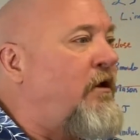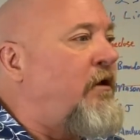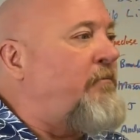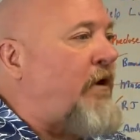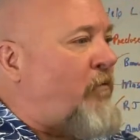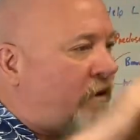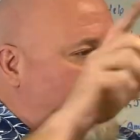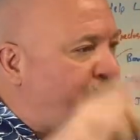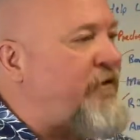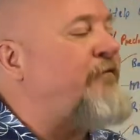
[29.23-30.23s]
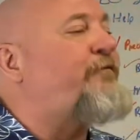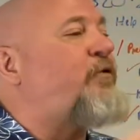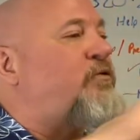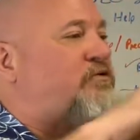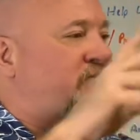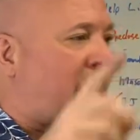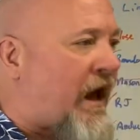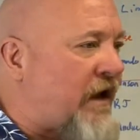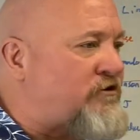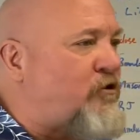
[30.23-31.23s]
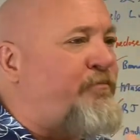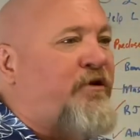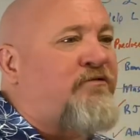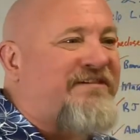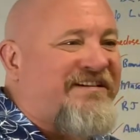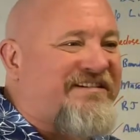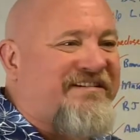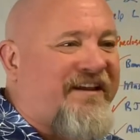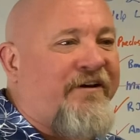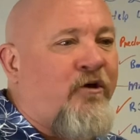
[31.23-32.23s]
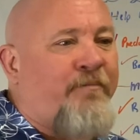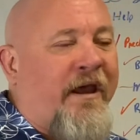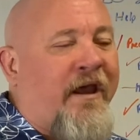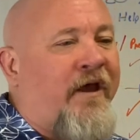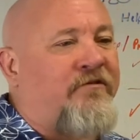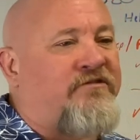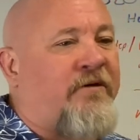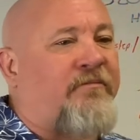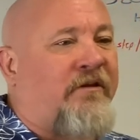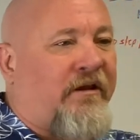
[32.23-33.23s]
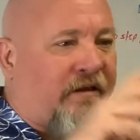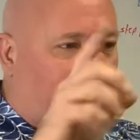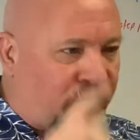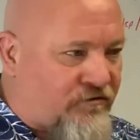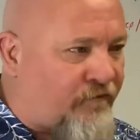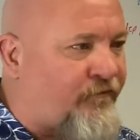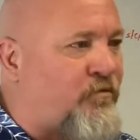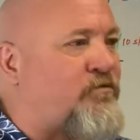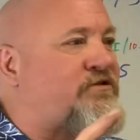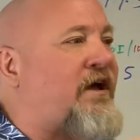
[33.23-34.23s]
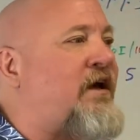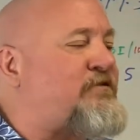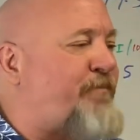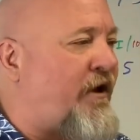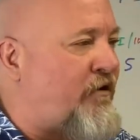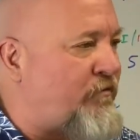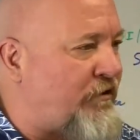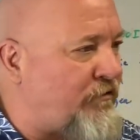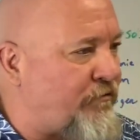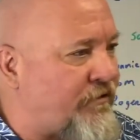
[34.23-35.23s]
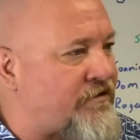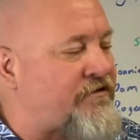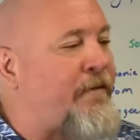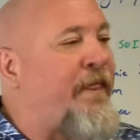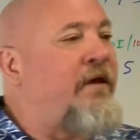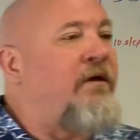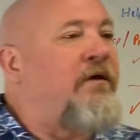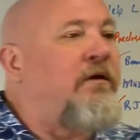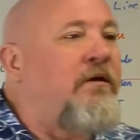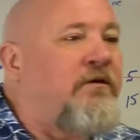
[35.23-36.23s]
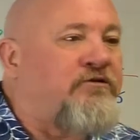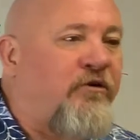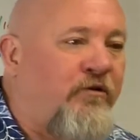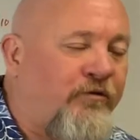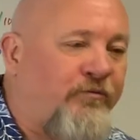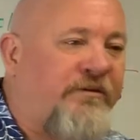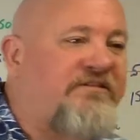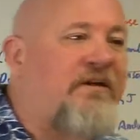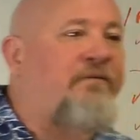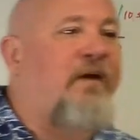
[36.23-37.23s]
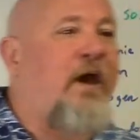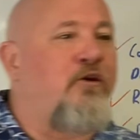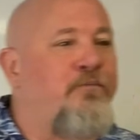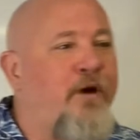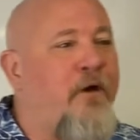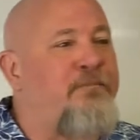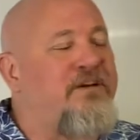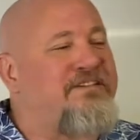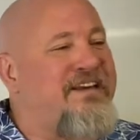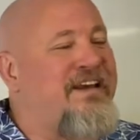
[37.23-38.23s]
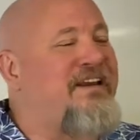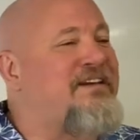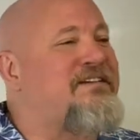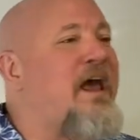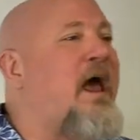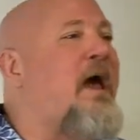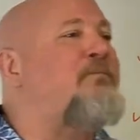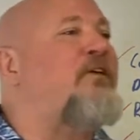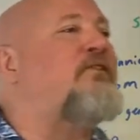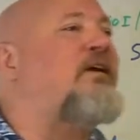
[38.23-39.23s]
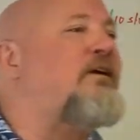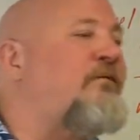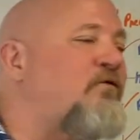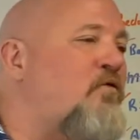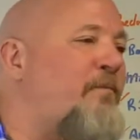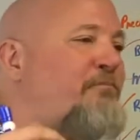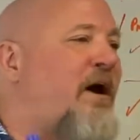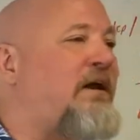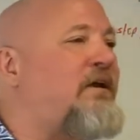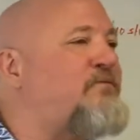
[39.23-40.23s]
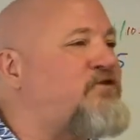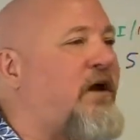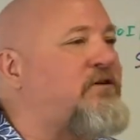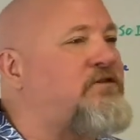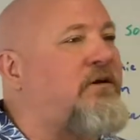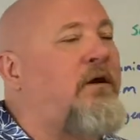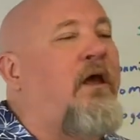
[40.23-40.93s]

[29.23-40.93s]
But I want it to be a full size. Don't be using a steno pad or something like that. Use a full size pad when you do this. So your three-step value bump is any time that they give you a money objection.